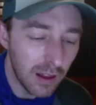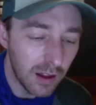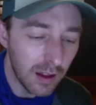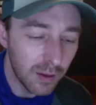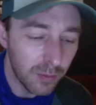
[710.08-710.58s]

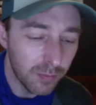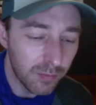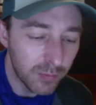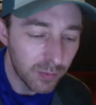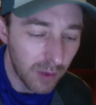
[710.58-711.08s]
um,
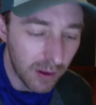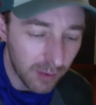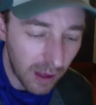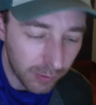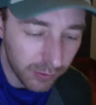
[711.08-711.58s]

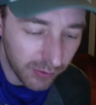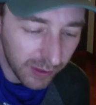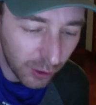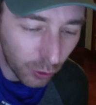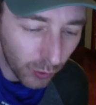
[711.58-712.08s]
I'll just say a
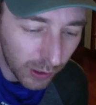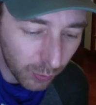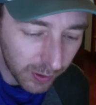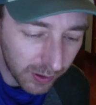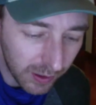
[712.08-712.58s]
quick
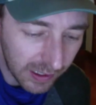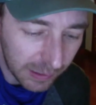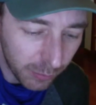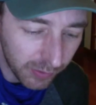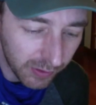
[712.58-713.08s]
one. He
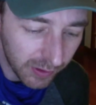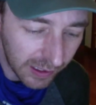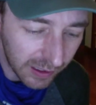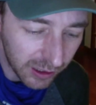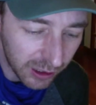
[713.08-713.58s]
wasn't like a
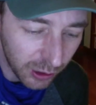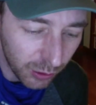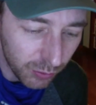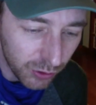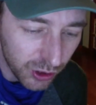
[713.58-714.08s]

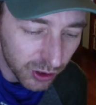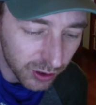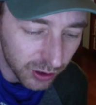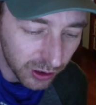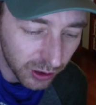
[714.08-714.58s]
huge
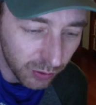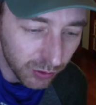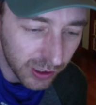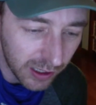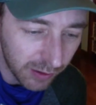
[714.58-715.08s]
huge
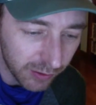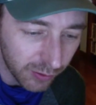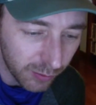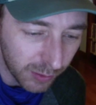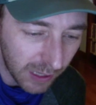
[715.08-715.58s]
character,
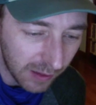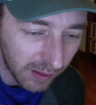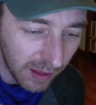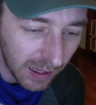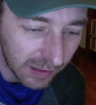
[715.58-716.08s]
but I
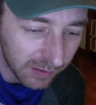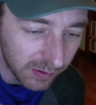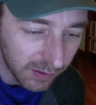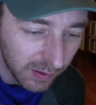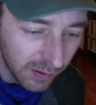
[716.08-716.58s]
liked
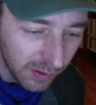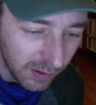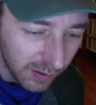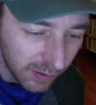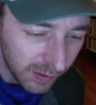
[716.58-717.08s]

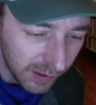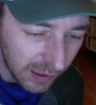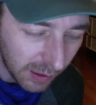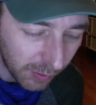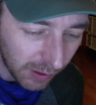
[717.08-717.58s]
the
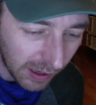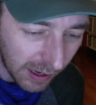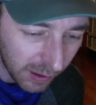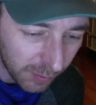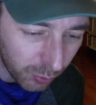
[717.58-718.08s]
I, I had
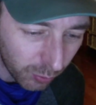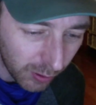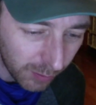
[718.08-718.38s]
him pulled up